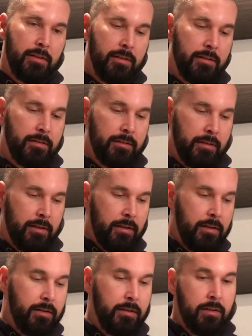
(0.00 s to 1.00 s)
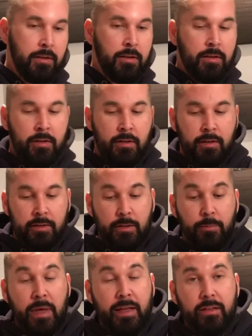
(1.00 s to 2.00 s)
is the
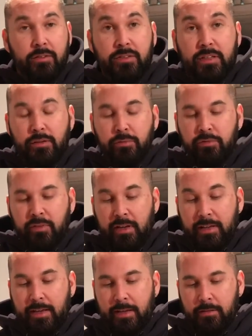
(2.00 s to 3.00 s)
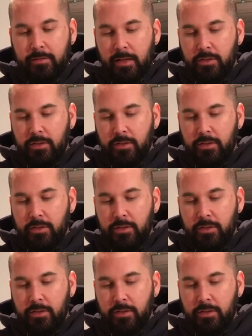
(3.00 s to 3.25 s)
Mandem safe again.